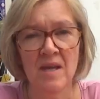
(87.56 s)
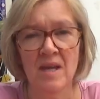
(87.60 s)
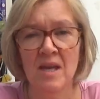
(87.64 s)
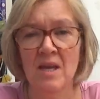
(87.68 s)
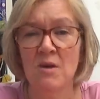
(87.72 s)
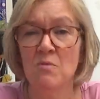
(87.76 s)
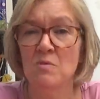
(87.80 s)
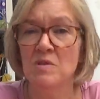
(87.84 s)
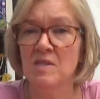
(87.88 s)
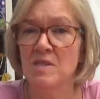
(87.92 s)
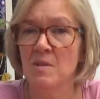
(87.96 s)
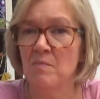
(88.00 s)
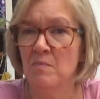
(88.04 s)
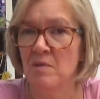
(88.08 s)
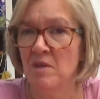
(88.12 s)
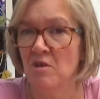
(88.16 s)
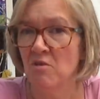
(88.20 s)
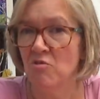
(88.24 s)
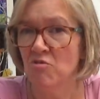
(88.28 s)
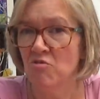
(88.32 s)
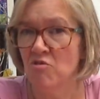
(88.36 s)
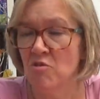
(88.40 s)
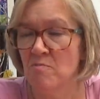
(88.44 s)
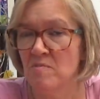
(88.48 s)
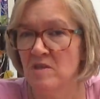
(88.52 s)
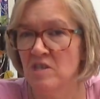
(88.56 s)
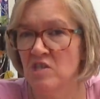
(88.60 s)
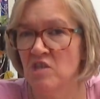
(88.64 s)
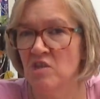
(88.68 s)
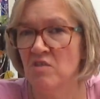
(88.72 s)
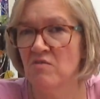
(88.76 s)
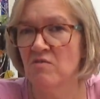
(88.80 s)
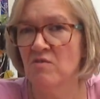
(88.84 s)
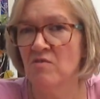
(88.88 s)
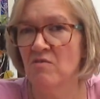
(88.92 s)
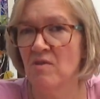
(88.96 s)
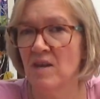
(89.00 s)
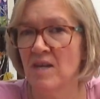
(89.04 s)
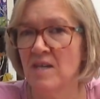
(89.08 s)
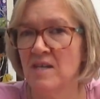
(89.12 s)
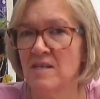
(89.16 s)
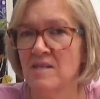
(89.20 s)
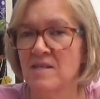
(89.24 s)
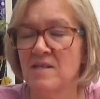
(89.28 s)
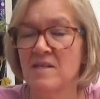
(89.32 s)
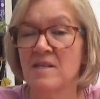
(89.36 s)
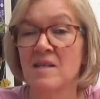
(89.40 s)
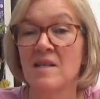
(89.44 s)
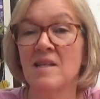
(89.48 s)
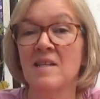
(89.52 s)
It was the Pilgrimage of
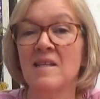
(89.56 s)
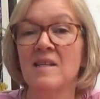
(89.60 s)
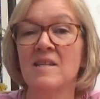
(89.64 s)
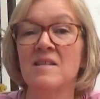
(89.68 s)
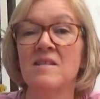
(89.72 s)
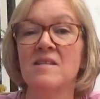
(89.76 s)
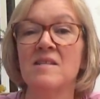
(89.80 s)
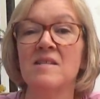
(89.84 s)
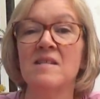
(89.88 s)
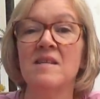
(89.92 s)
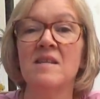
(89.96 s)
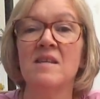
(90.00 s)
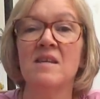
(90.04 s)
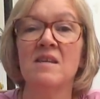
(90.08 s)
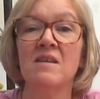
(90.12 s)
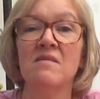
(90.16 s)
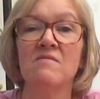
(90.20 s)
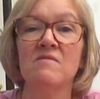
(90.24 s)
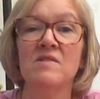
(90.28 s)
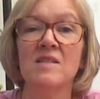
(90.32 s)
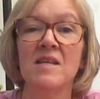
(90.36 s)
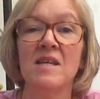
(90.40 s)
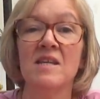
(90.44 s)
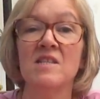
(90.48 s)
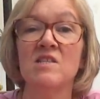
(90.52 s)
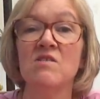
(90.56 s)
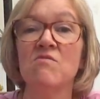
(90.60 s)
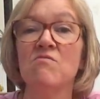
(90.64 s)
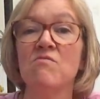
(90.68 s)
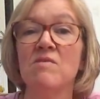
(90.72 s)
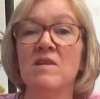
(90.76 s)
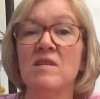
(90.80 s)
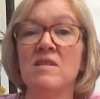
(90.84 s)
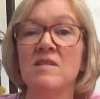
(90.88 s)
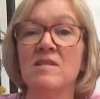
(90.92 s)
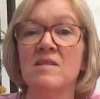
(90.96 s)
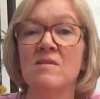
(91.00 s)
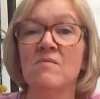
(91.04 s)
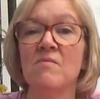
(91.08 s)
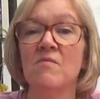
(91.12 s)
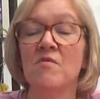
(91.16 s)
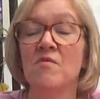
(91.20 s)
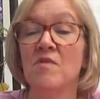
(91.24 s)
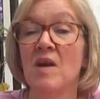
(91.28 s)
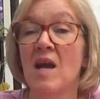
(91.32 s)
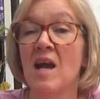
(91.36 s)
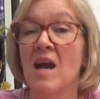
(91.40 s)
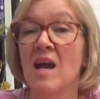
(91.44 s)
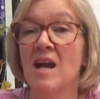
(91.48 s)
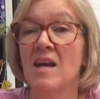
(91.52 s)
Grace that Lindsay gives as a reason
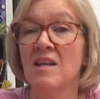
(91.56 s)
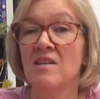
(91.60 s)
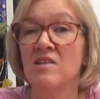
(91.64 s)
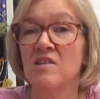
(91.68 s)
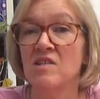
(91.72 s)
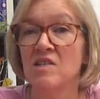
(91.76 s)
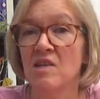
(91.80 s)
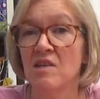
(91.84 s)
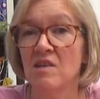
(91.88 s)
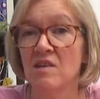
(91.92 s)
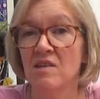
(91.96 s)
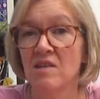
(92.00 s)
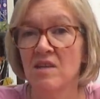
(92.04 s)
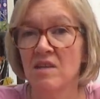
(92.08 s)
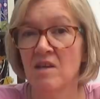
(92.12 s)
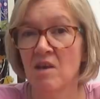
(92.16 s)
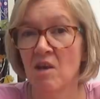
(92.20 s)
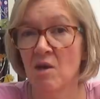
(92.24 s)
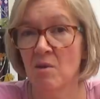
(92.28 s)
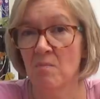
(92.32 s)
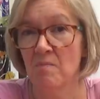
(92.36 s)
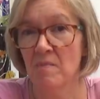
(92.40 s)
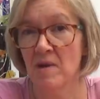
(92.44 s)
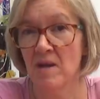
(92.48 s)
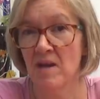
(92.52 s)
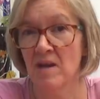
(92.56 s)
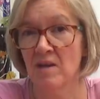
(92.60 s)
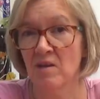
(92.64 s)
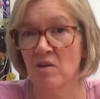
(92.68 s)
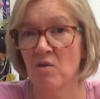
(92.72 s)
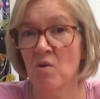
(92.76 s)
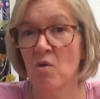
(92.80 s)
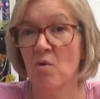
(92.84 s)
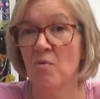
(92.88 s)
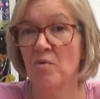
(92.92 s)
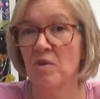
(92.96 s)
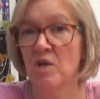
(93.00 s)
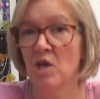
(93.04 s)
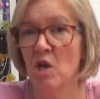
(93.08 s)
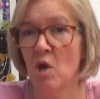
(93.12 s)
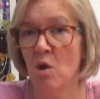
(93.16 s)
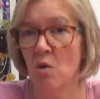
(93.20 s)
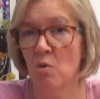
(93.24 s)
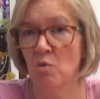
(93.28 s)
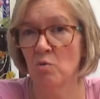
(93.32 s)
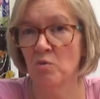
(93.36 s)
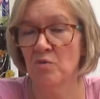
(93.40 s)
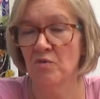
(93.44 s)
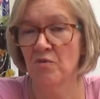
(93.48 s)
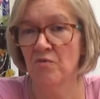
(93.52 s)
for Anne turning her back on the
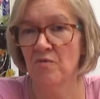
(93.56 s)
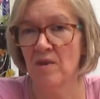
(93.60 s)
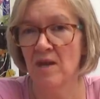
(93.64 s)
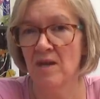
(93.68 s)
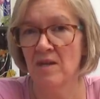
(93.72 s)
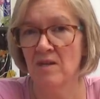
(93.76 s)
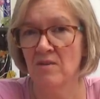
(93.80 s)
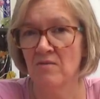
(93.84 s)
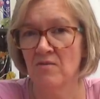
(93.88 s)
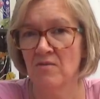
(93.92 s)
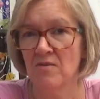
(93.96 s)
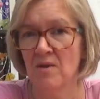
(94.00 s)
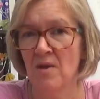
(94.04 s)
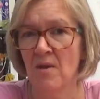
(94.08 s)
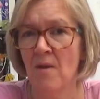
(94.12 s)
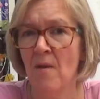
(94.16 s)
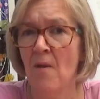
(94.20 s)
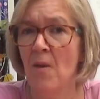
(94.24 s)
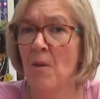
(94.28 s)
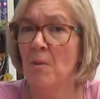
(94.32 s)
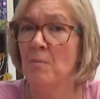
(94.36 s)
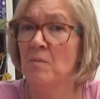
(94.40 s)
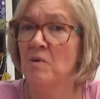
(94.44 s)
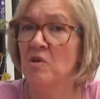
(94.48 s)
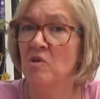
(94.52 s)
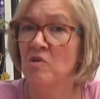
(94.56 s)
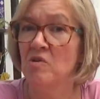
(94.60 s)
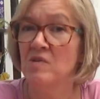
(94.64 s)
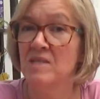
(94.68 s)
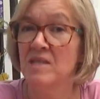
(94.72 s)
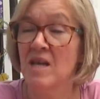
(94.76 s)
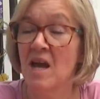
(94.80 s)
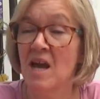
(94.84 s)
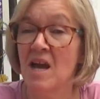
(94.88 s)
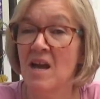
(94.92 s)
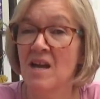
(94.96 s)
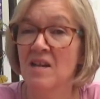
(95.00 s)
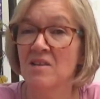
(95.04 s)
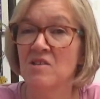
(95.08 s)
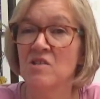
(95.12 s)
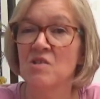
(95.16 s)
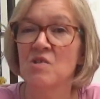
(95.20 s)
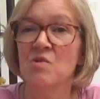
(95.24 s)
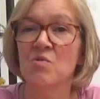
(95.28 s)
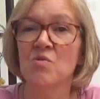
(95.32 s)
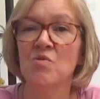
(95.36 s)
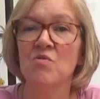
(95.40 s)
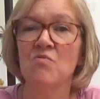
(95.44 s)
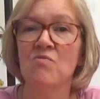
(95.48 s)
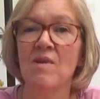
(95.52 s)
old faith, because Anne
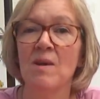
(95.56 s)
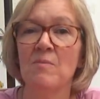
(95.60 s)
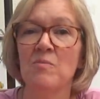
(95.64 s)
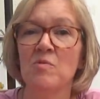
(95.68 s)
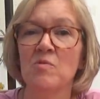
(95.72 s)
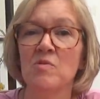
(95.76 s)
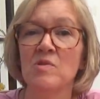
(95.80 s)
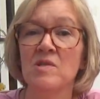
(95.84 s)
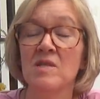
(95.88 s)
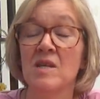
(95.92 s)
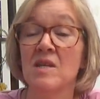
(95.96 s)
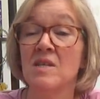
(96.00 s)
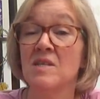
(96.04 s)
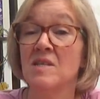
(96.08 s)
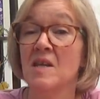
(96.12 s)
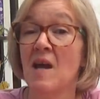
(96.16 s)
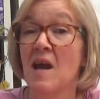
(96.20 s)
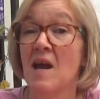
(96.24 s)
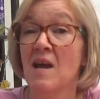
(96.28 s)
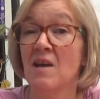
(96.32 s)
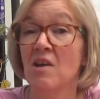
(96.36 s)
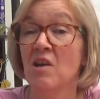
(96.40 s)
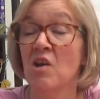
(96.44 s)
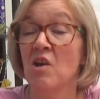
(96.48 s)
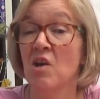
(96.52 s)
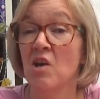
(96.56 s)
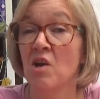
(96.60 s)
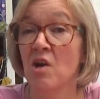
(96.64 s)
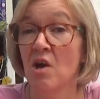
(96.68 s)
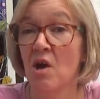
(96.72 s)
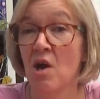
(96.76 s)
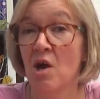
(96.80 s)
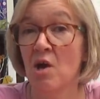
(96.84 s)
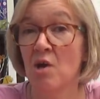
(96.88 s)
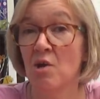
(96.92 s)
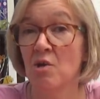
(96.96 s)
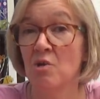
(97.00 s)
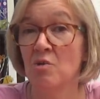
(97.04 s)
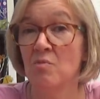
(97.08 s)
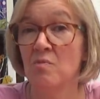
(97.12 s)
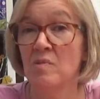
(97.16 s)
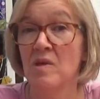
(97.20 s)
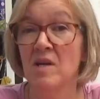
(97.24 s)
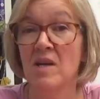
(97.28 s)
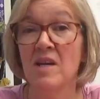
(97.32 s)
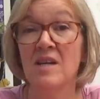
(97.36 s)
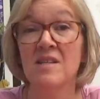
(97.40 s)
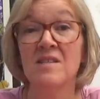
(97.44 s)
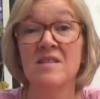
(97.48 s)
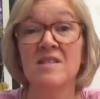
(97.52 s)
saw the rebels attack her home
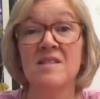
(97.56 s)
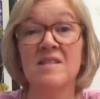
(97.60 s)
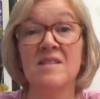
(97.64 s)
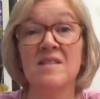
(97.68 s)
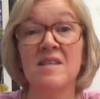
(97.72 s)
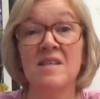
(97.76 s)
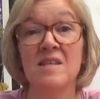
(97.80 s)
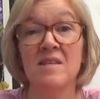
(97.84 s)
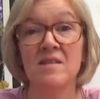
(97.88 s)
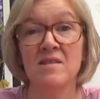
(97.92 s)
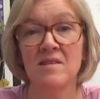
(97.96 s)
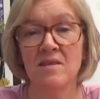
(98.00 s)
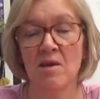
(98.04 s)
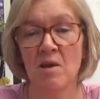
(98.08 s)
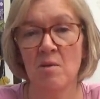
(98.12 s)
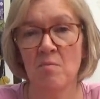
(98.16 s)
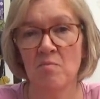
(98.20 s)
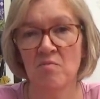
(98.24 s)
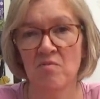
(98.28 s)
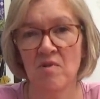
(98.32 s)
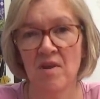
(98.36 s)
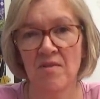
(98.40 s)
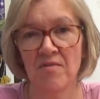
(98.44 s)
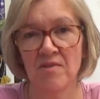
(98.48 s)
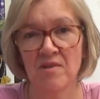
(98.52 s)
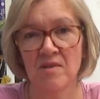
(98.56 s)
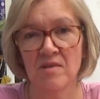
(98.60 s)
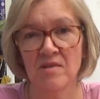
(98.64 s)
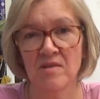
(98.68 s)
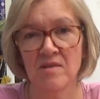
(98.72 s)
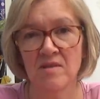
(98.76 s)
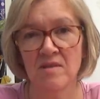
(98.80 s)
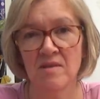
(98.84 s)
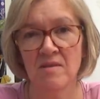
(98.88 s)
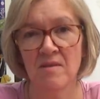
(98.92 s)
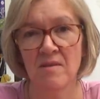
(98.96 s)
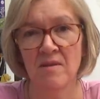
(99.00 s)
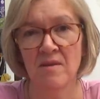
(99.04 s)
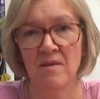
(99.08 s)
and seize her brothers.